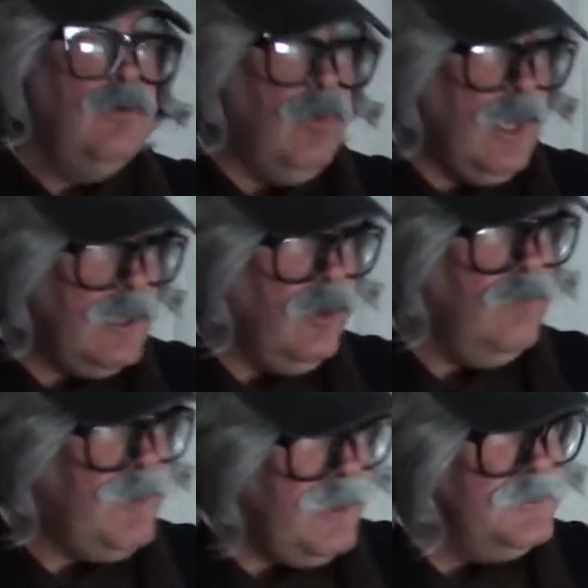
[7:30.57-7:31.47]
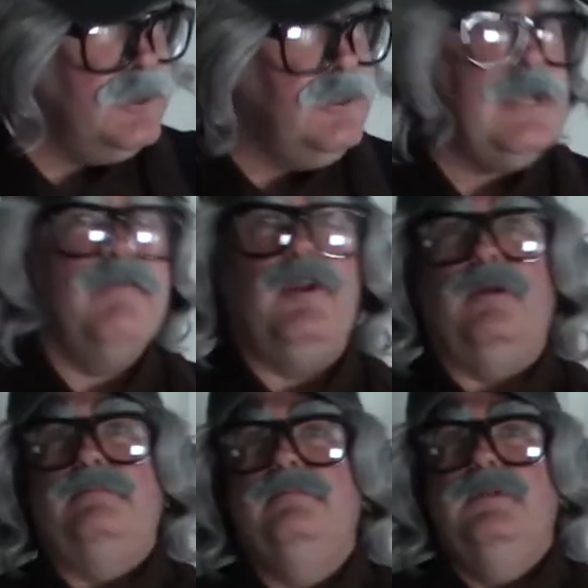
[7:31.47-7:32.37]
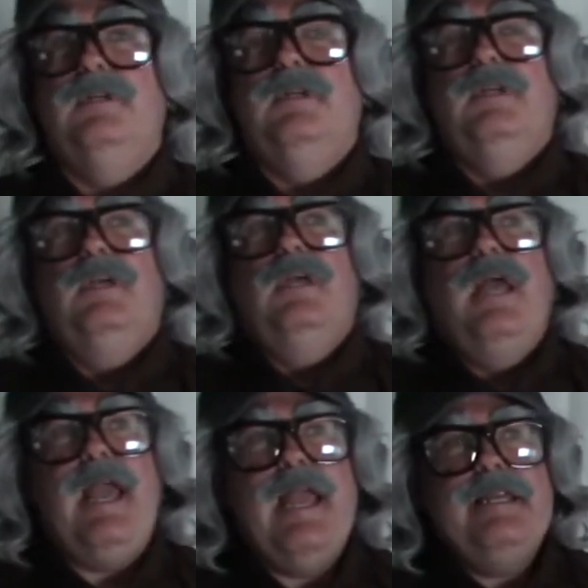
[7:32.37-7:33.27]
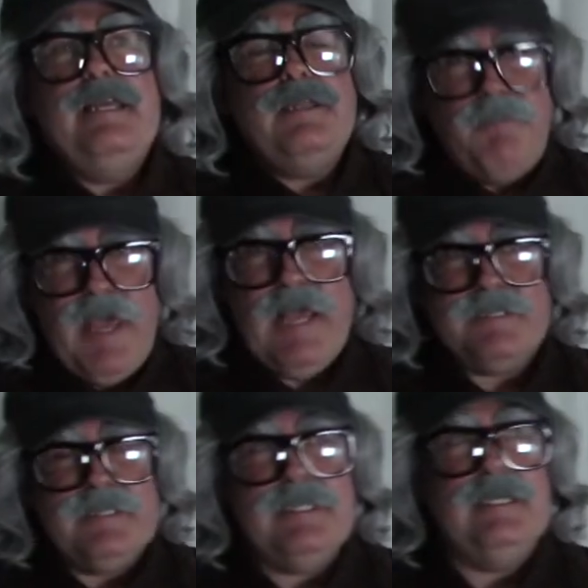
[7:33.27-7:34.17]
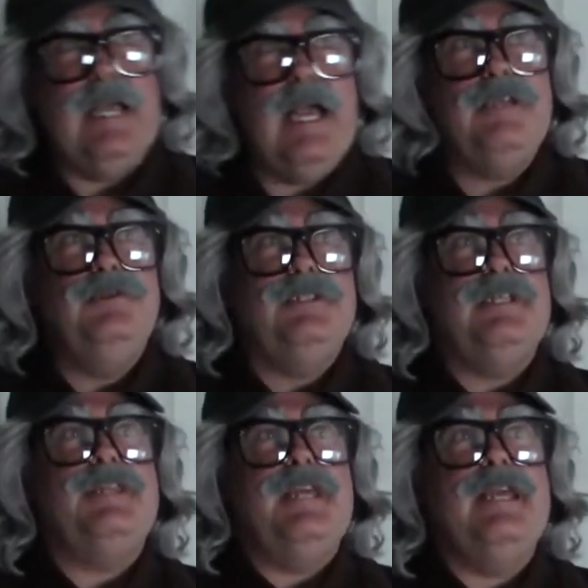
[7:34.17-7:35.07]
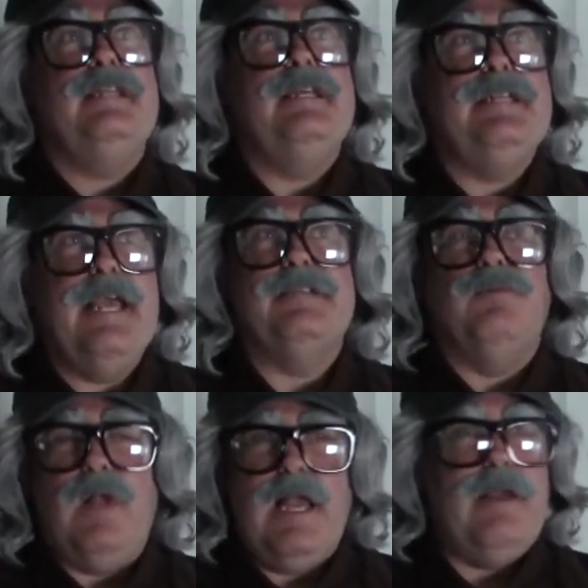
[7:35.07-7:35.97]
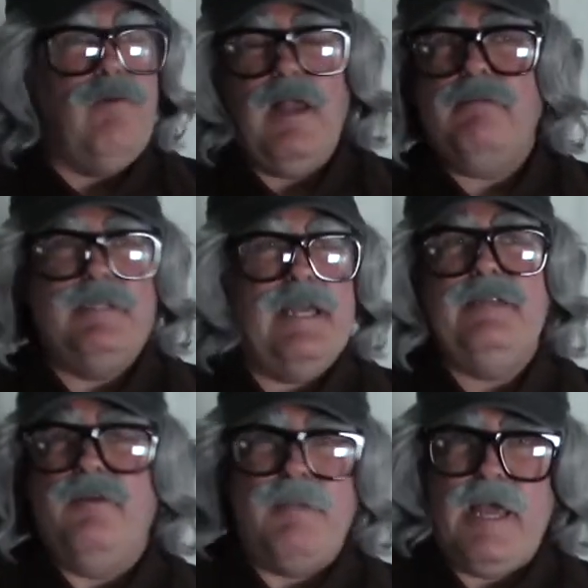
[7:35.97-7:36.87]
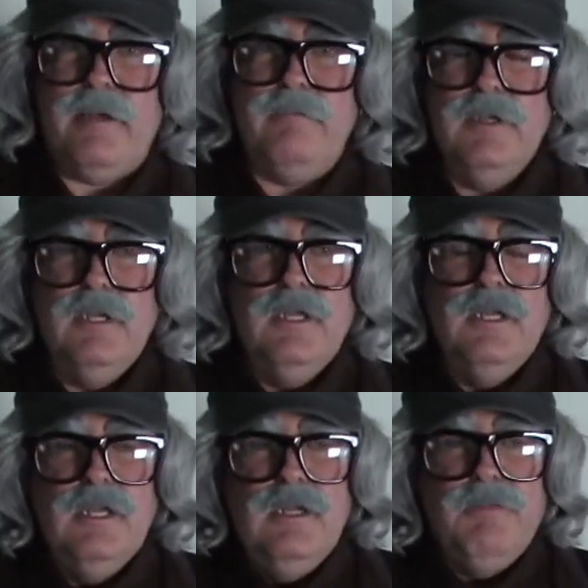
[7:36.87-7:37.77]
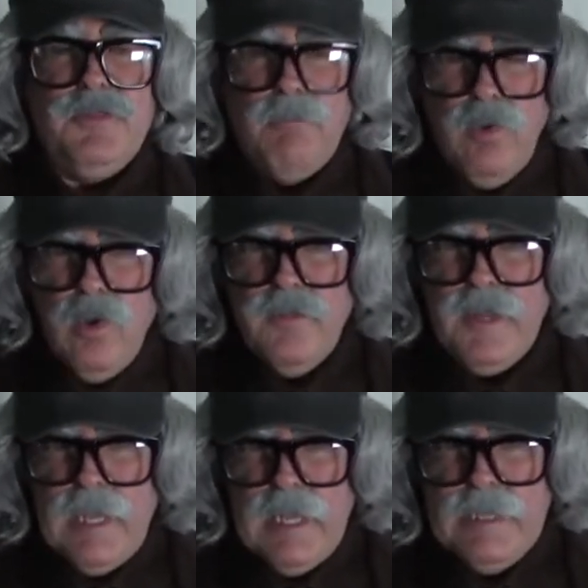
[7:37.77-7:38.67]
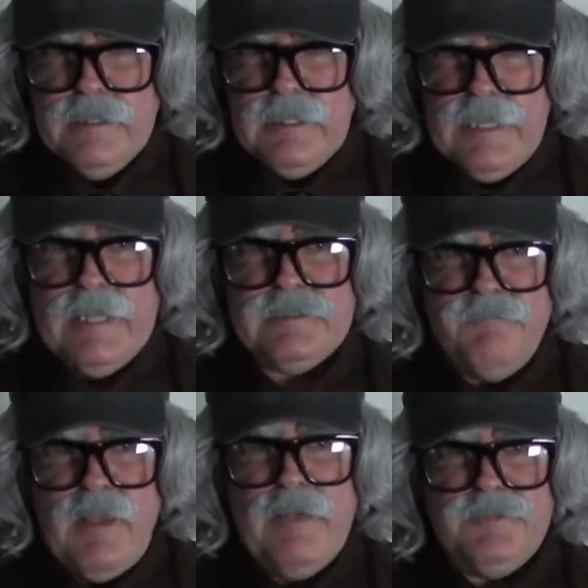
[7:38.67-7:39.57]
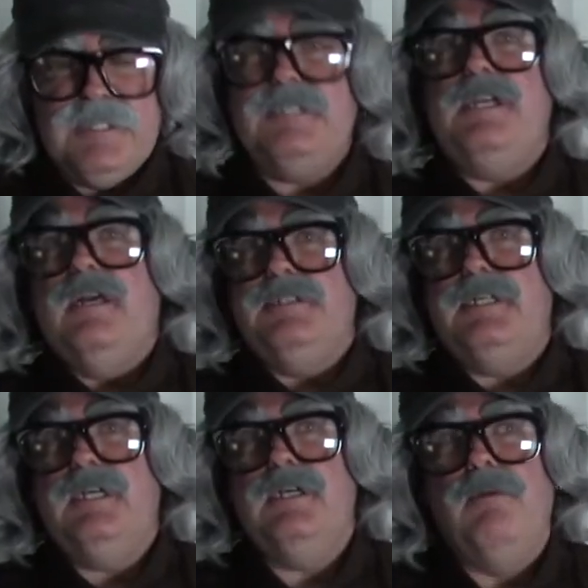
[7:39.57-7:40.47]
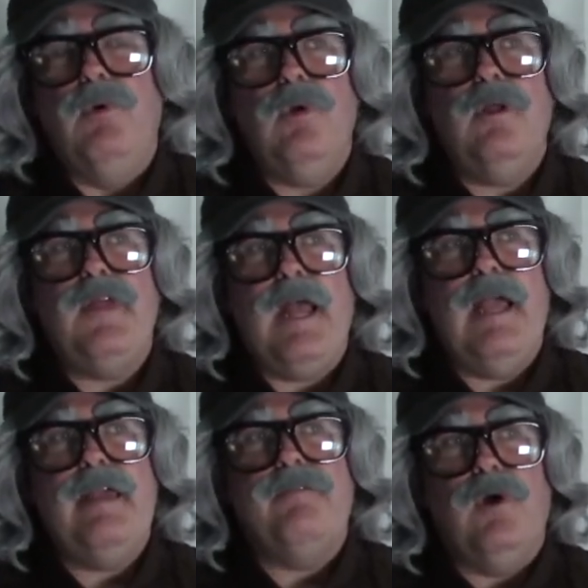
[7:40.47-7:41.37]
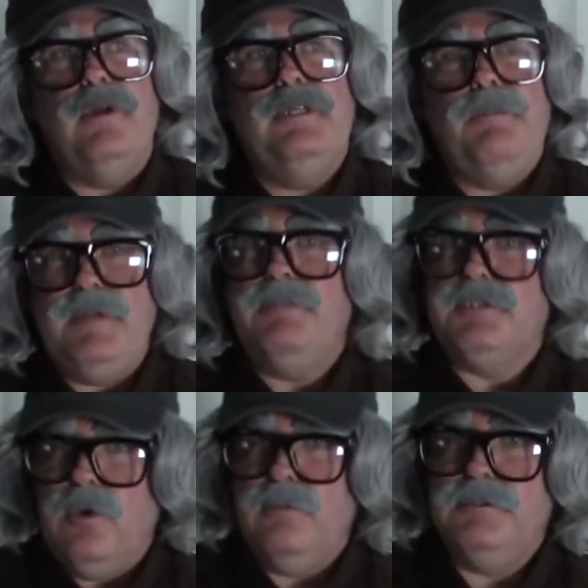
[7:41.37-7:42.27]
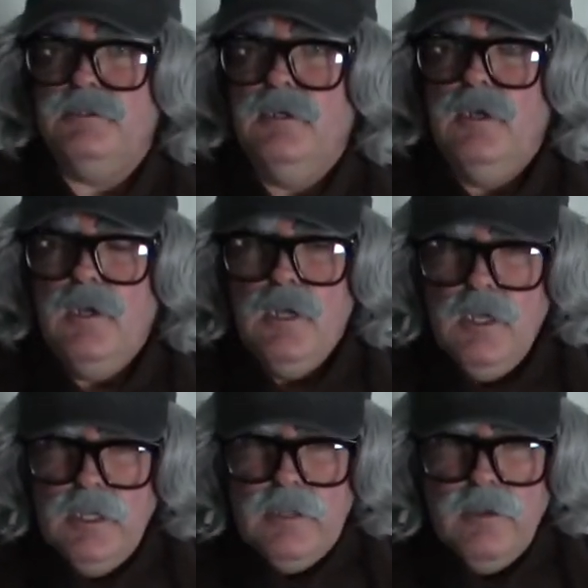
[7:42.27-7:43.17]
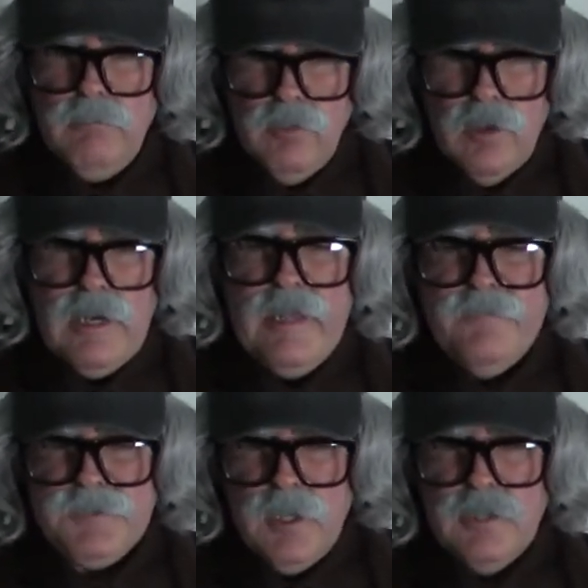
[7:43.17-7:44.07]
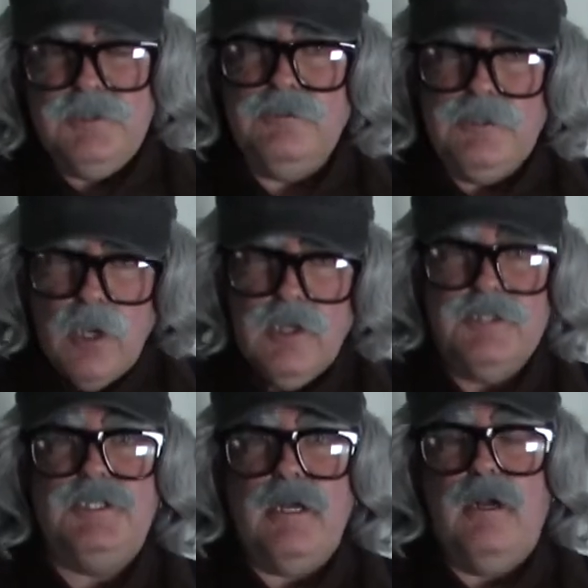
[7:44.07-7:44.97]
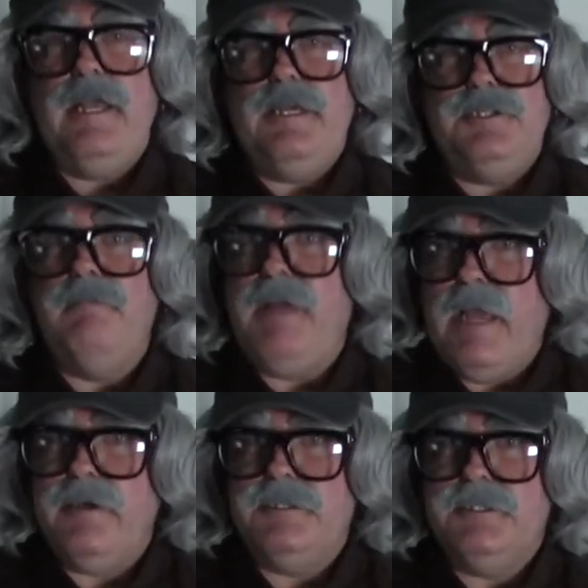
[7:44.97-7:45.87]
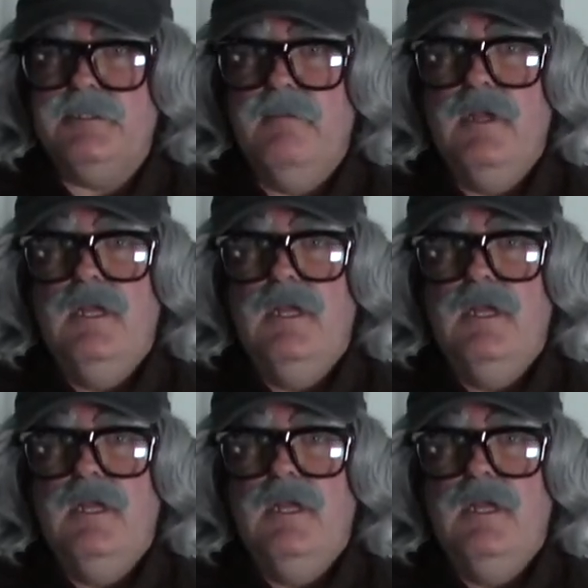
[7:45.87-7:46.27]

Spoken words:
walk over and turn the oven on? And in the past, I used to think that yes, why would that even matter? But the more that in the last 5-6 years, the more that I have gone into people's homes, and the more I have talked to younger generation parents,